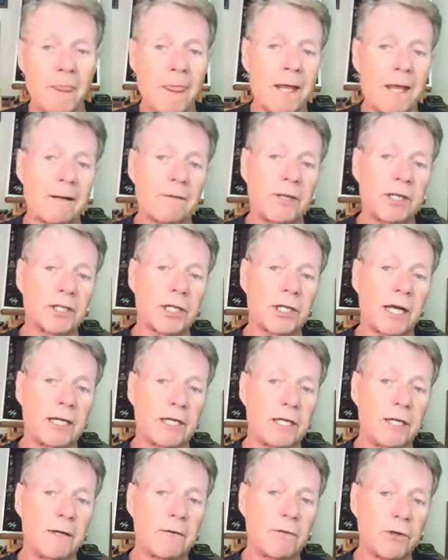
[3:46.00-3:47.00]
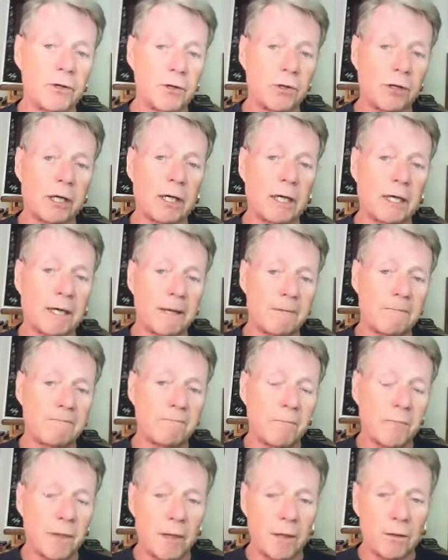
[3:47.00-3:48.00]
this idea that you could get
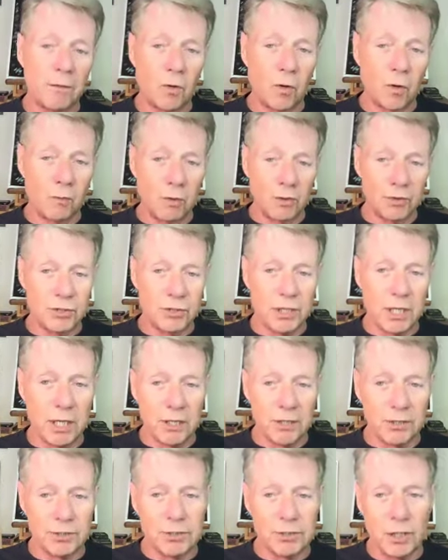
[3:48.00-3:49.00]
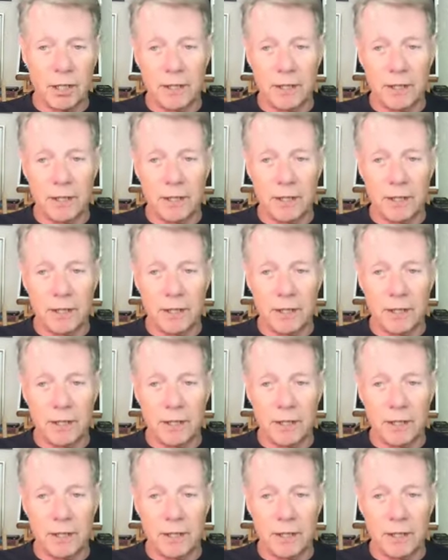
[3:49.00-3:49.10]
normal cells to